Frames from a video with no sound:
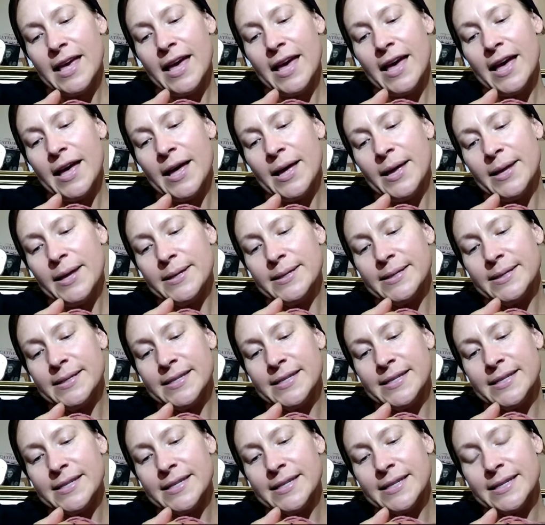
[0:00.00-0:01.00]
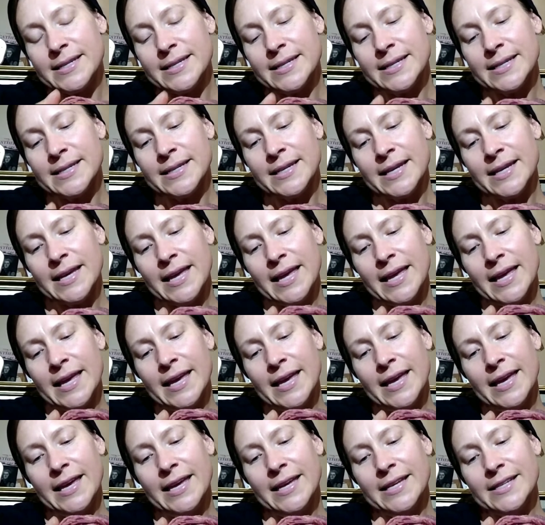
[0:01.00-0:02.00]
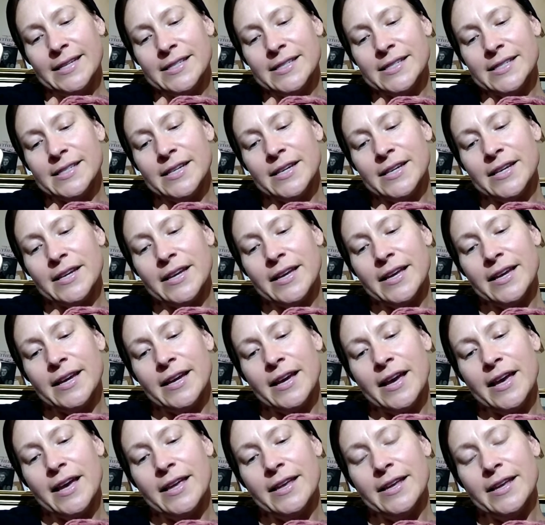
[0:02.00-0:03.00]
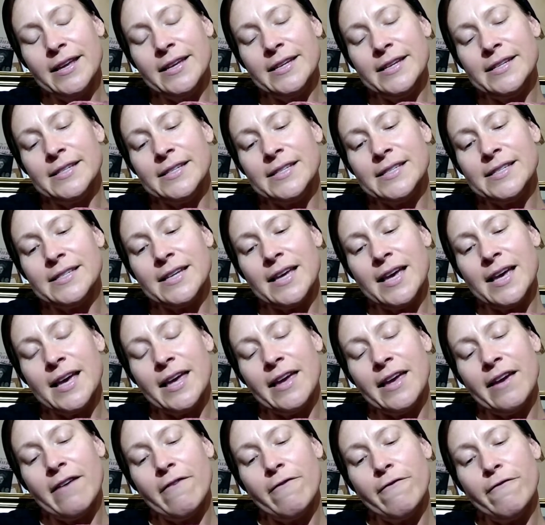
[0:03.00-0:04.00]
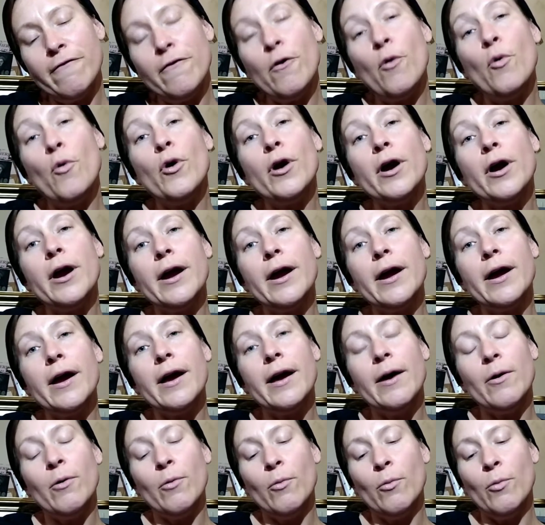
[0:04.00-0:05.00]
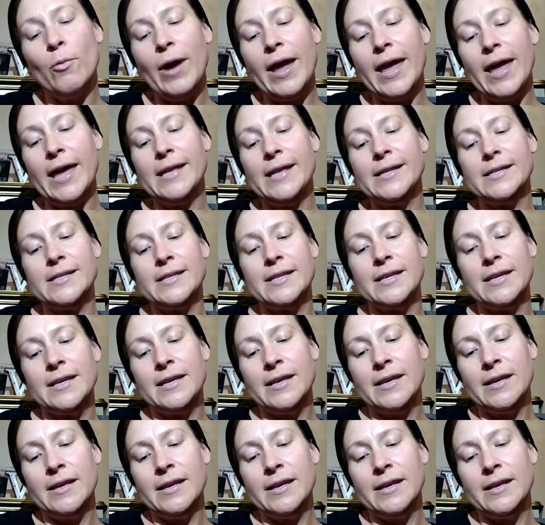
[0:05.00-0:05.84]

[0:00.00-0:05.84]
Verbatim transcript: And it is, it, it is a four weight